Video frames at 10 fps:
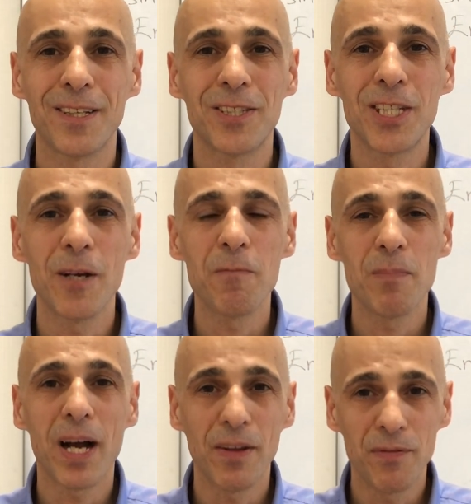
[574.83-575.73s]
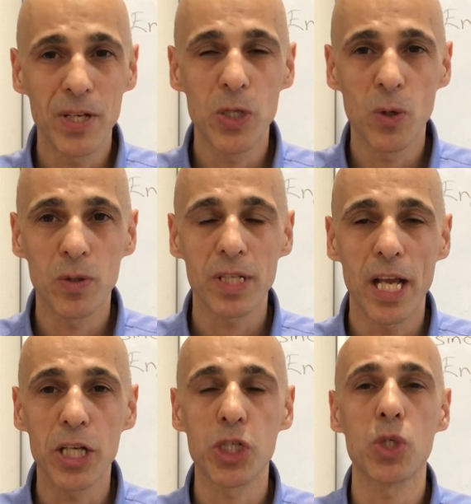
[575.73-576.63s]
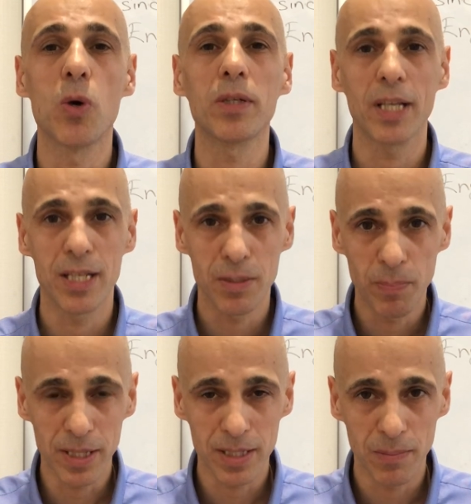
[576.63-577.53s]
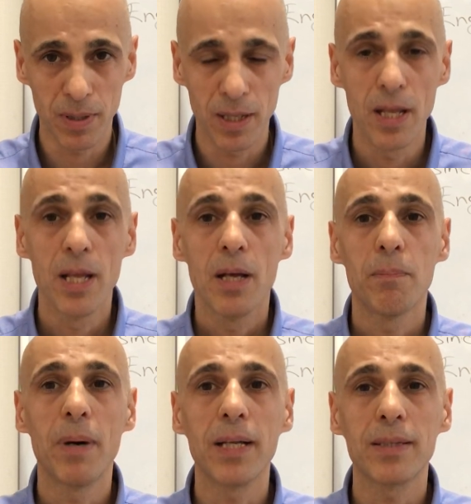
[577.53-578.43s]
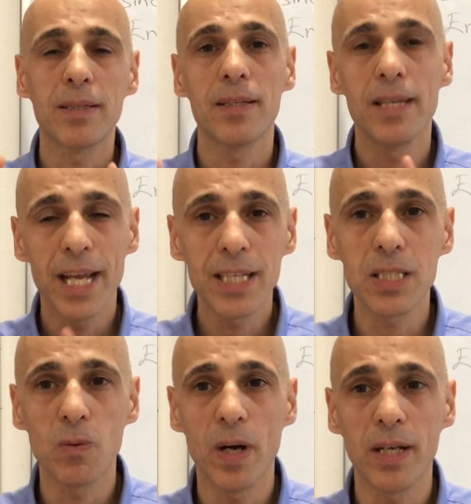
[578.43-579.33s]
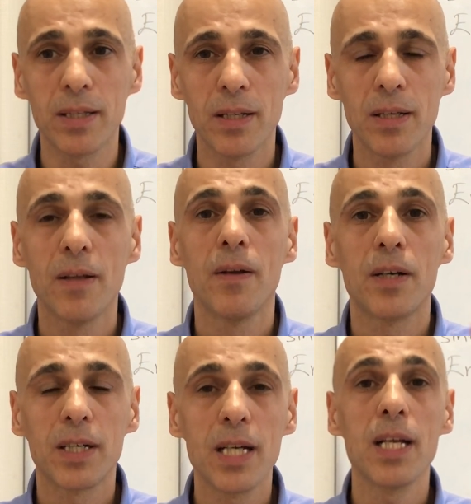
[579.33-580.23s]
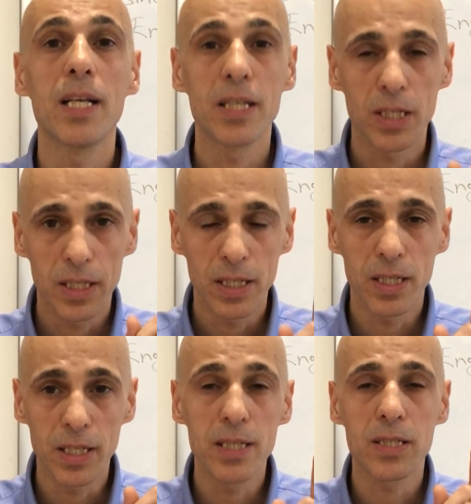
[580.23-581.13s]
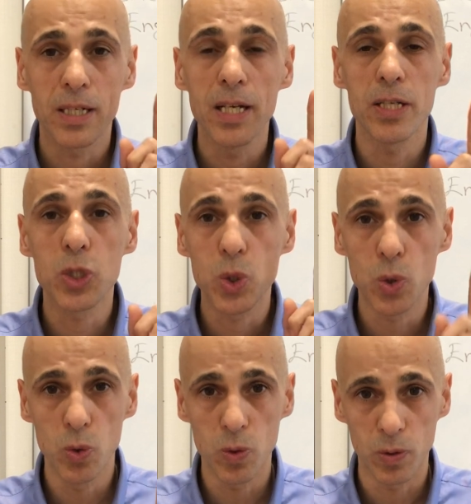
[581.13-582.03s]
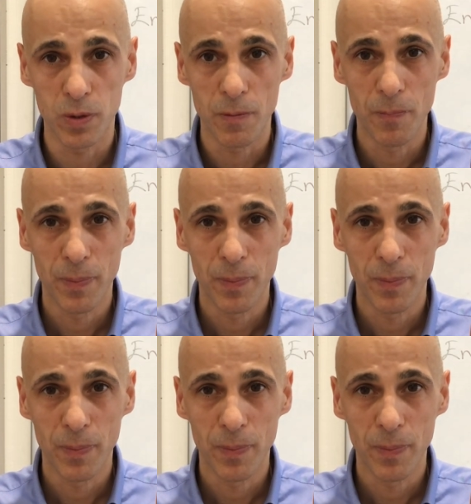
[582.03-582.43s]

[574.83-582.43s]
keep my videos as short as possible, but the next one is really soon.